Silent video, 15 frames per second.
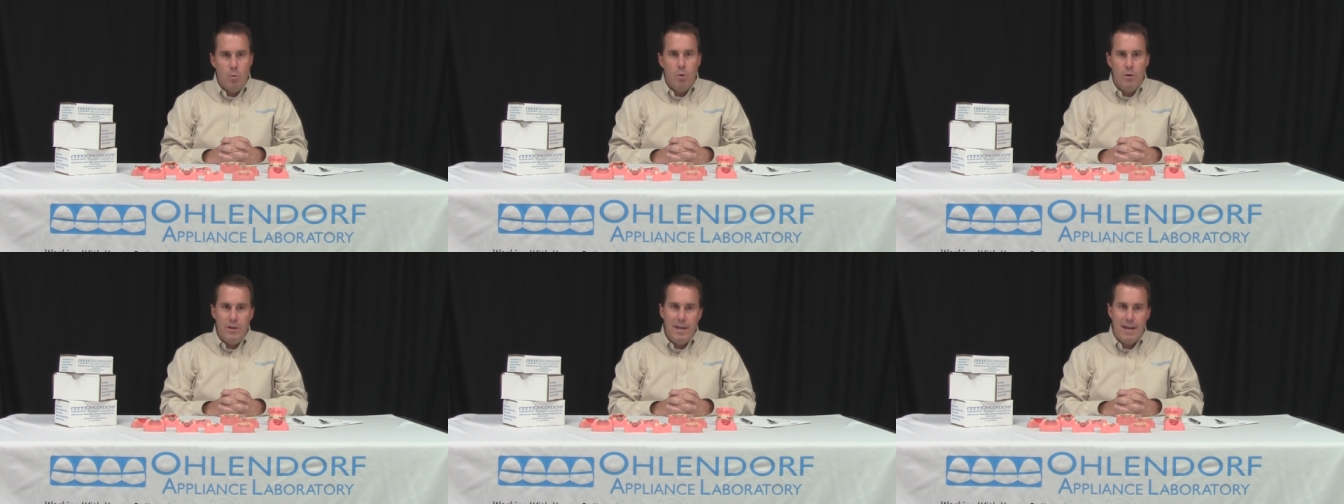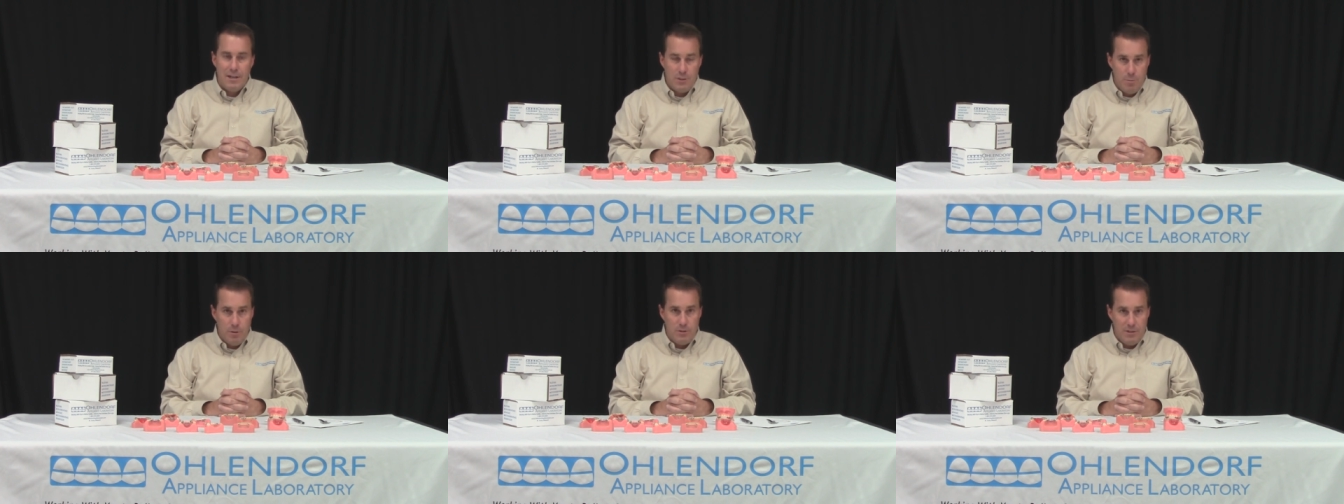We're the
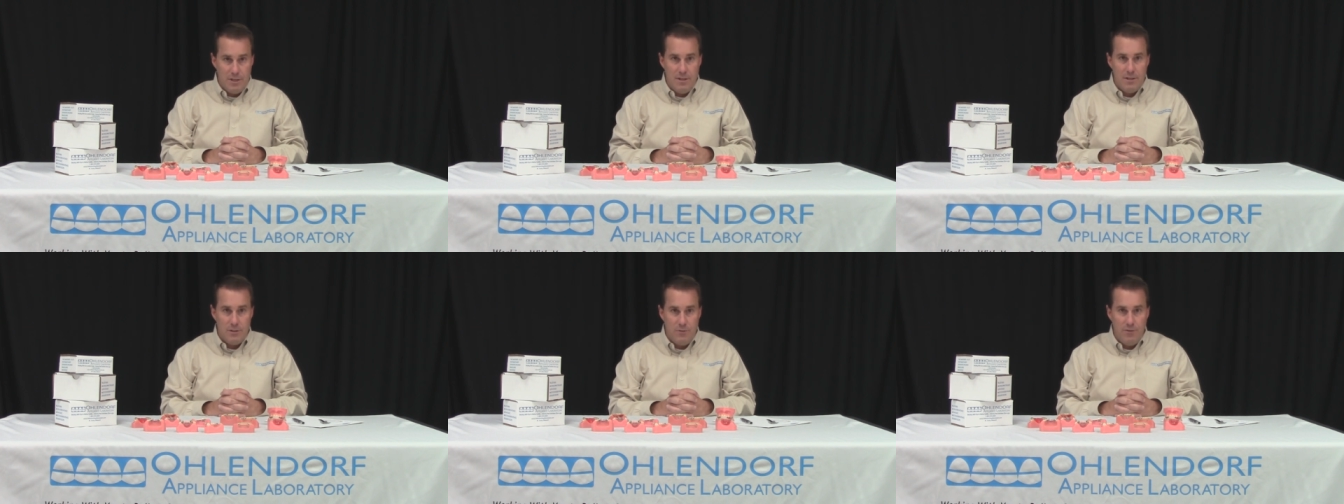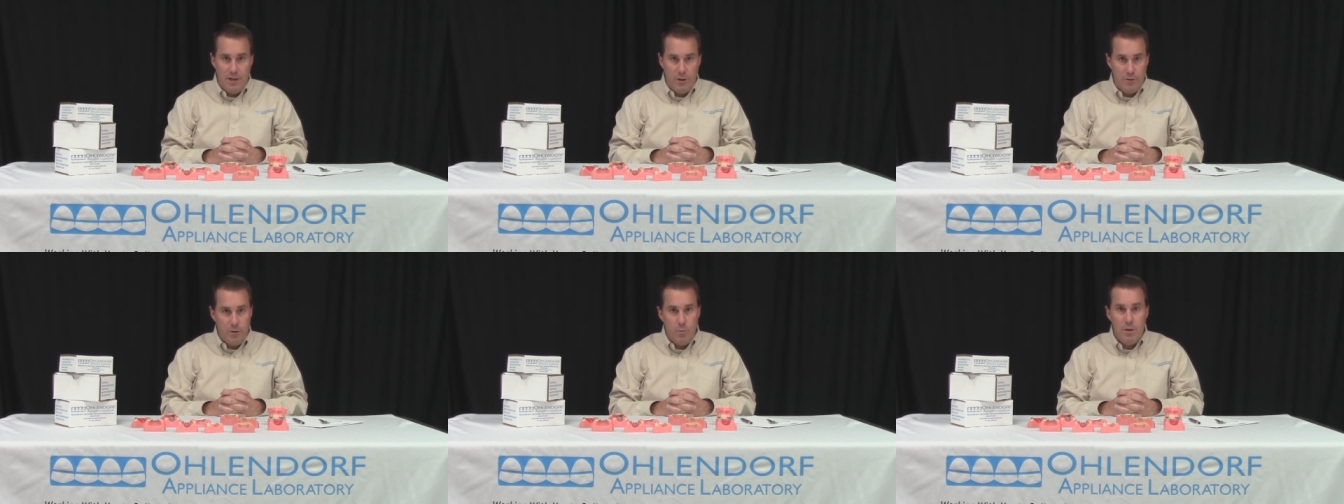experts in this
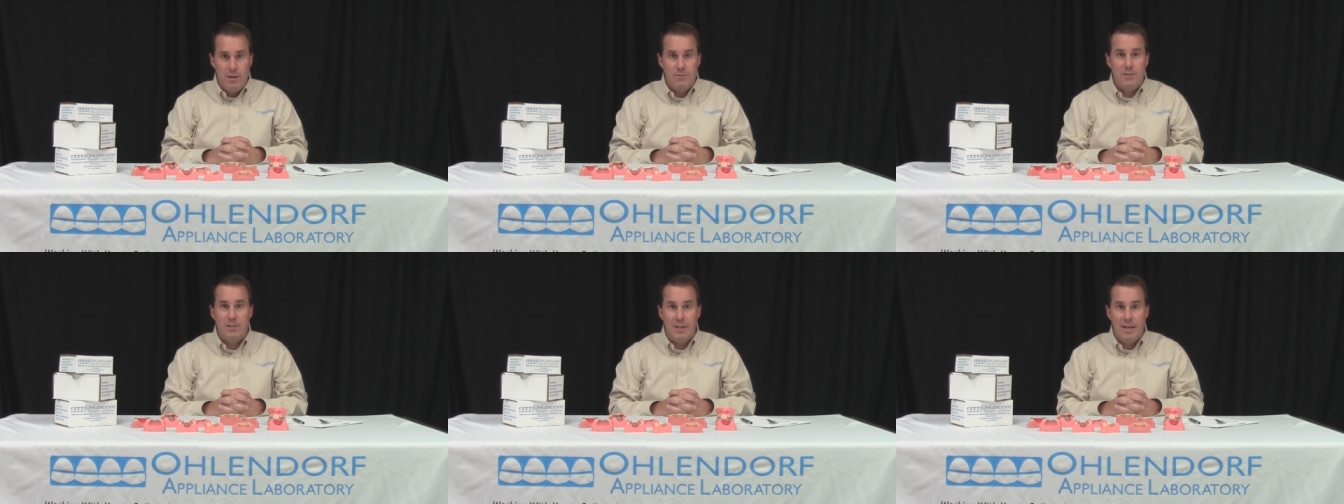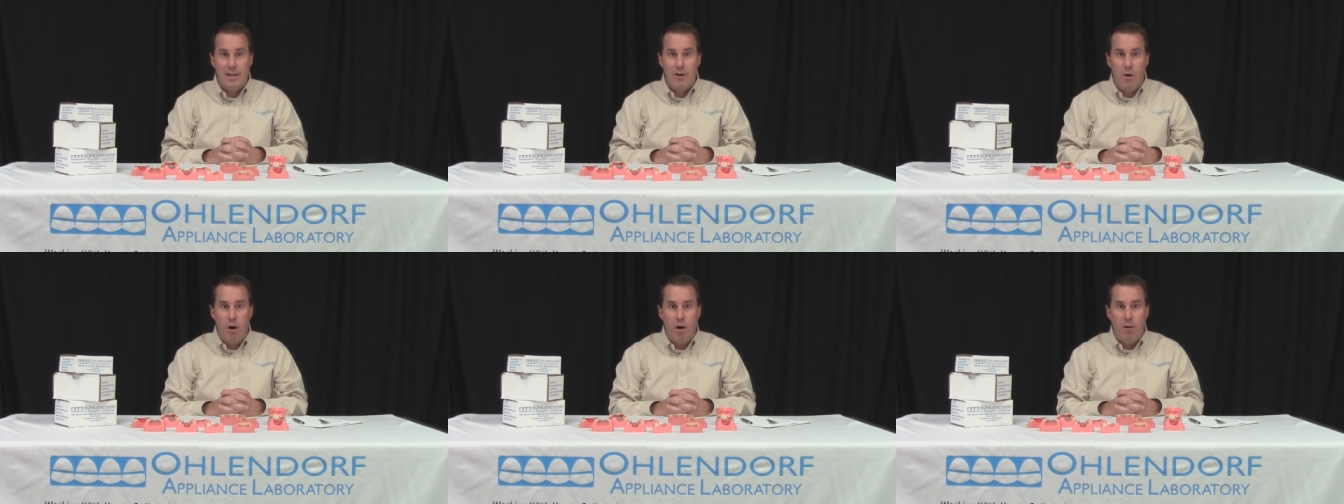field, and we have seen
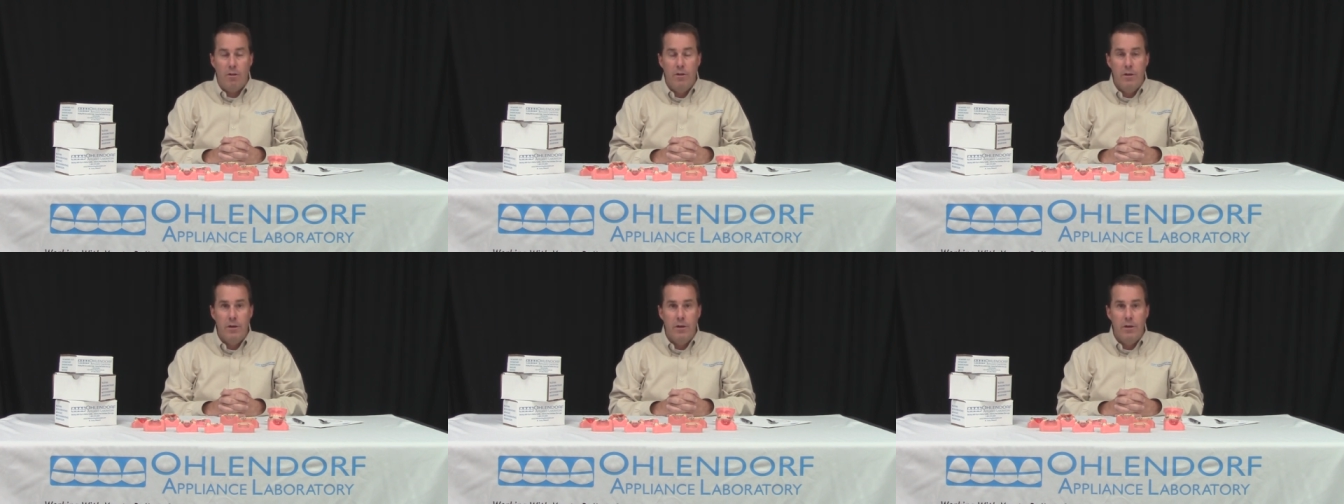it all.